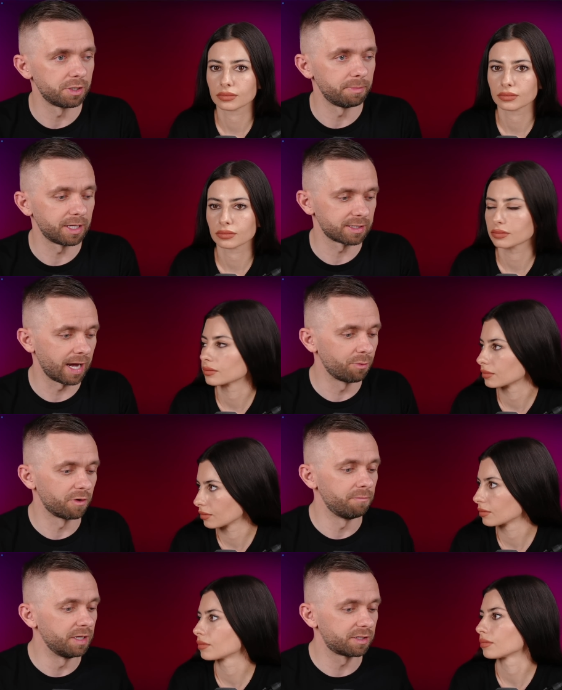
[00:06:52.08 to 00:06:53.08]
Speaker 1: because I would have
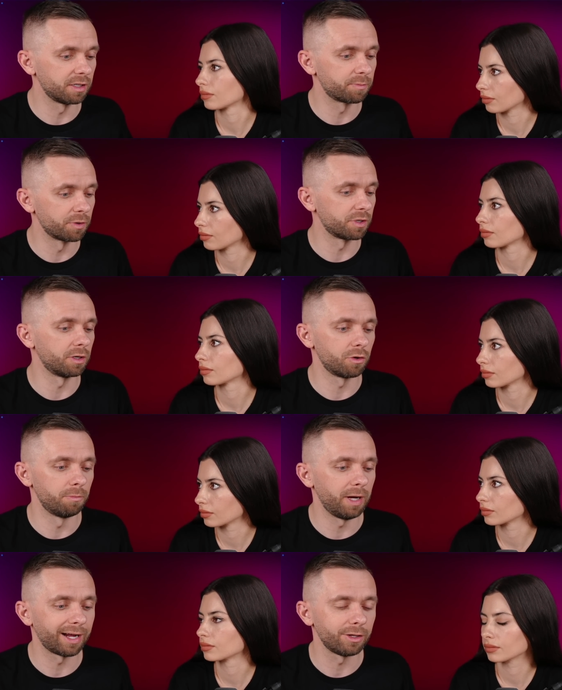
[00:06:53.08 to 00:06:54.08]
missed this person and go
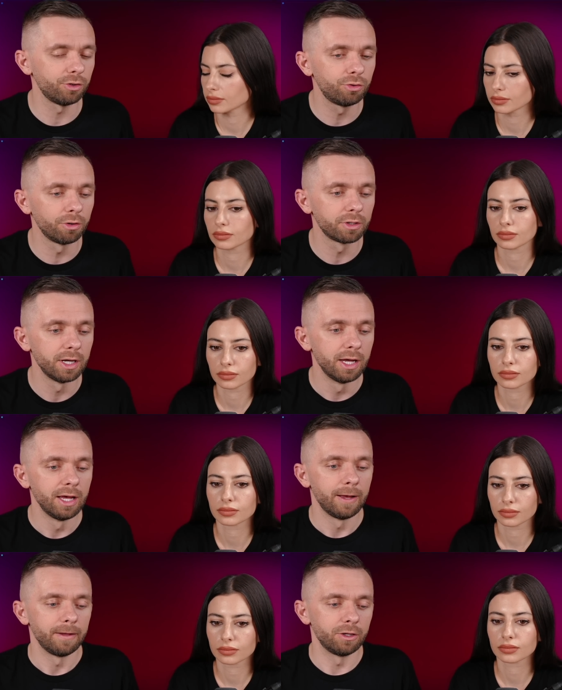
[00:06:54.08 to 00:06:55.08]
back. You don't.
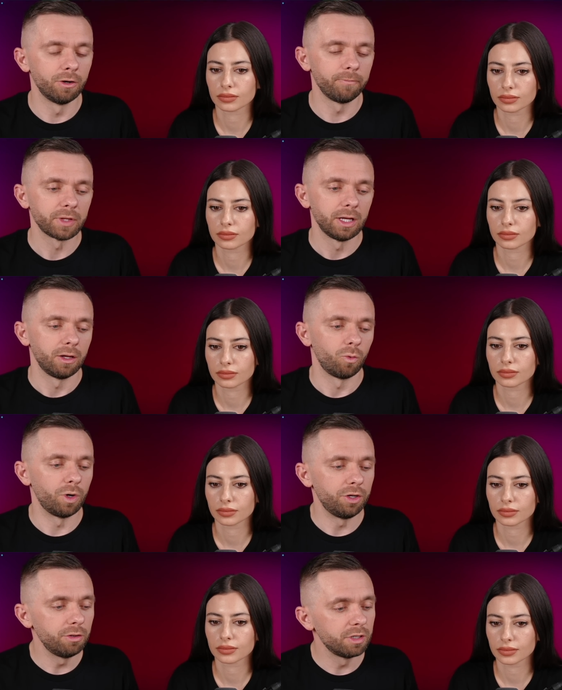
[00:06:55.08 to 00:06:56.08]
You know,
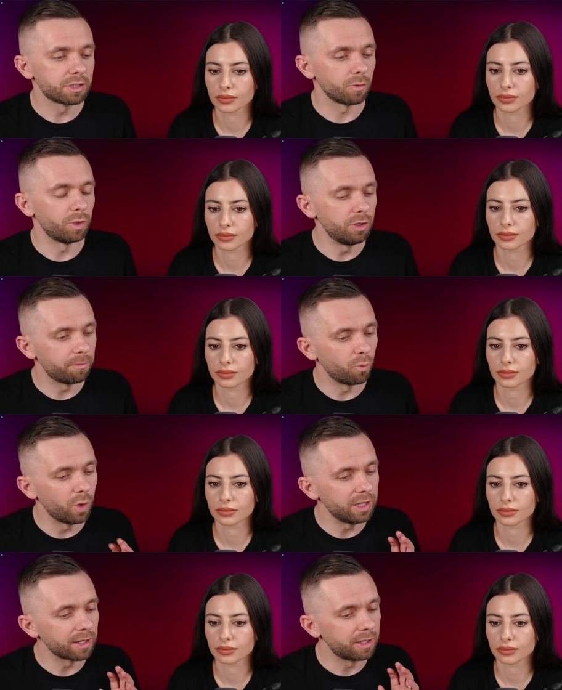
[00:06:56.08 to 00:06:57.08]
when you this when you when
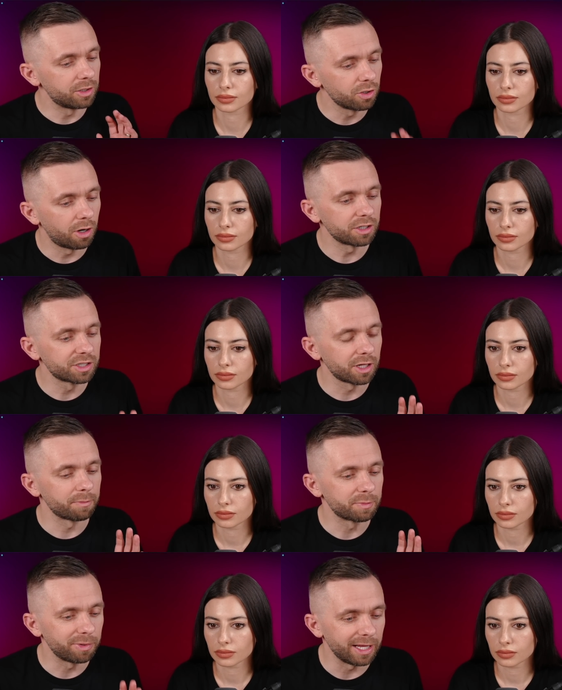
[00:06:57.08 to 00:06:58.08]
the guitar stops
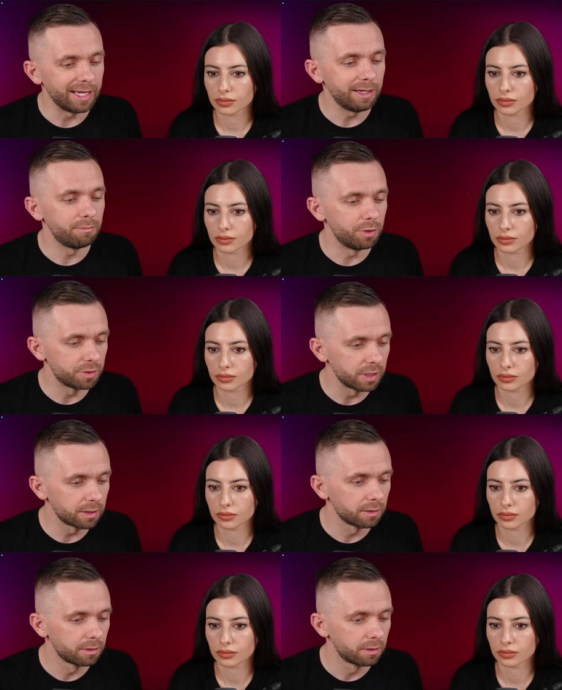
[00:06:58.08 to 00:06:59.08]
playing music,
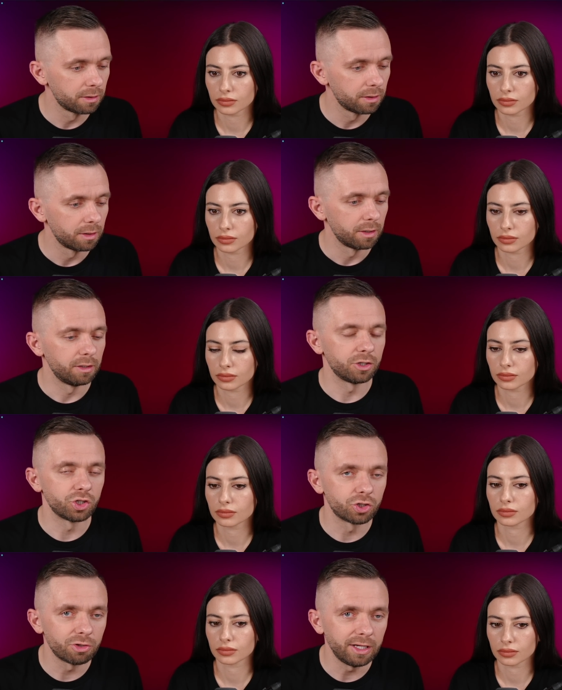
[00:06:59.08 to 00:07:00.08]
the
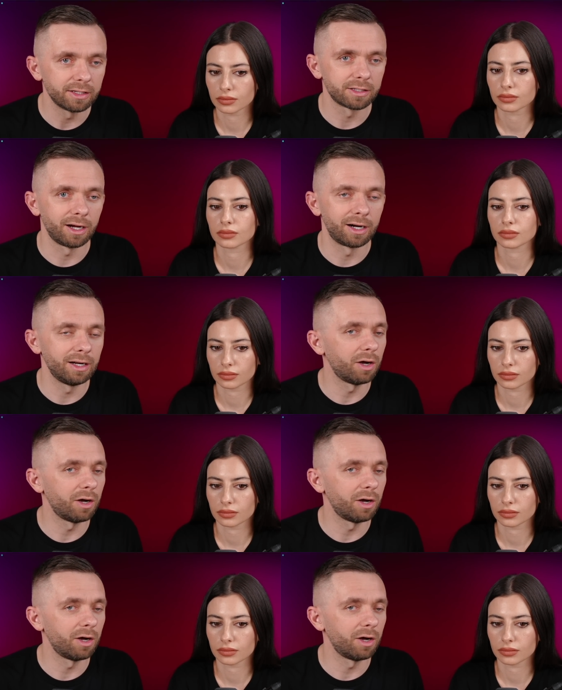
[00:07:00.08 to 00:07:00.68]
strings are not